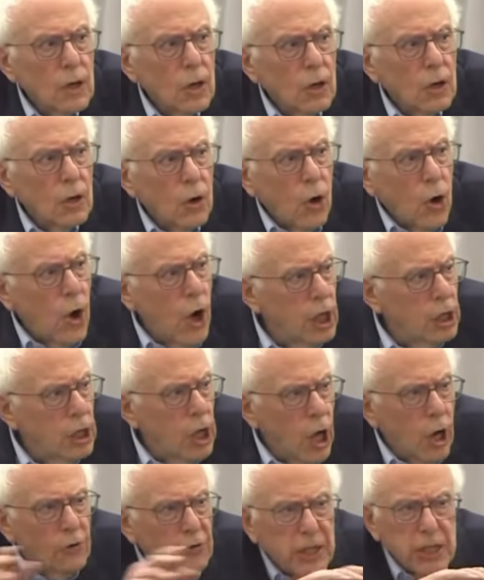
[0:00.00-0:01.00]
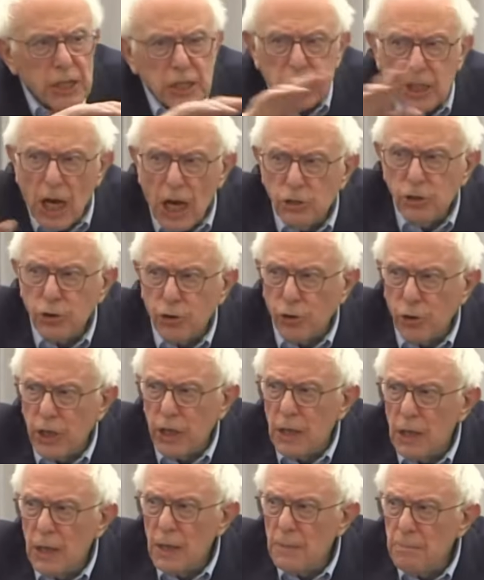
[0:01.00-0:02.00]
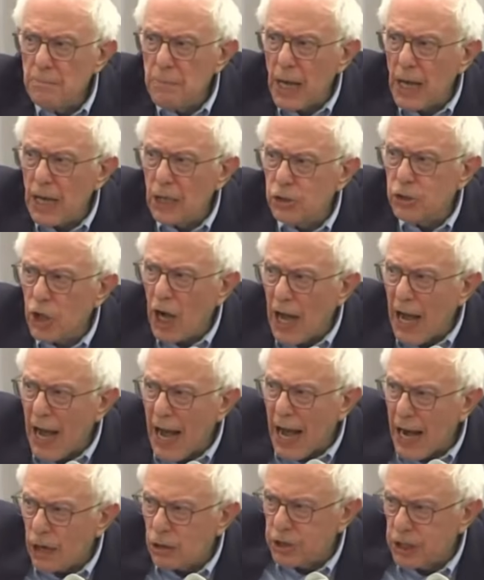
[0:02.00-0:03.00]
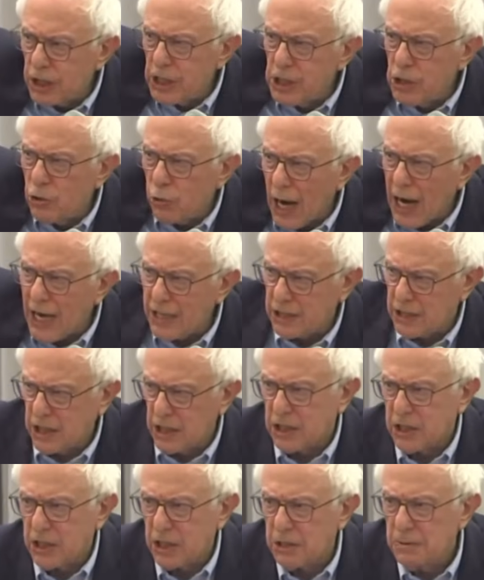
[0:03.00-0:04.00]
All over this country, major housing crisis.